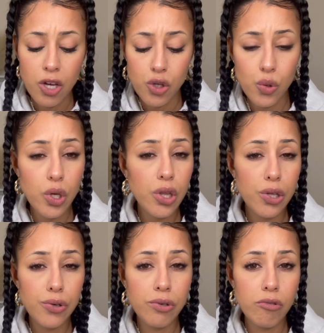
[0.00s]
you can
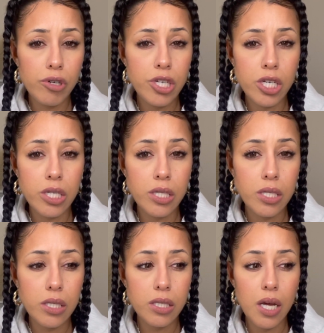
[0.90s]
literally
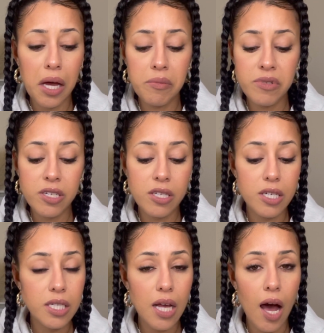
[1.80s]
just empty
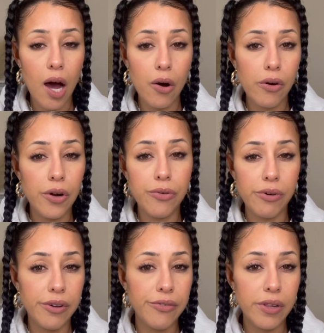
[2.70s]
this out and
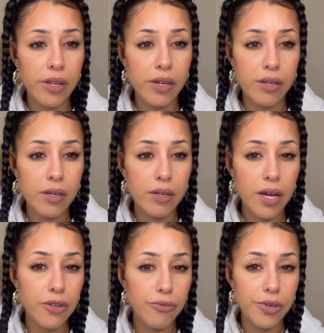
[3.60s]
refill it
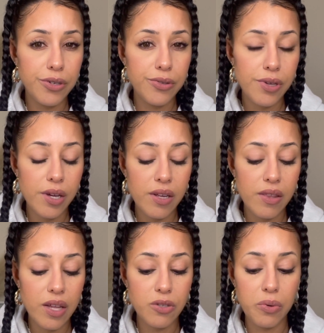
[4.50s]
and reuse it.
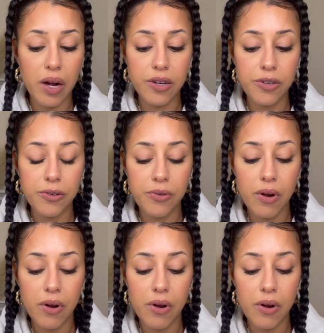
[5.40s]
That's what I do.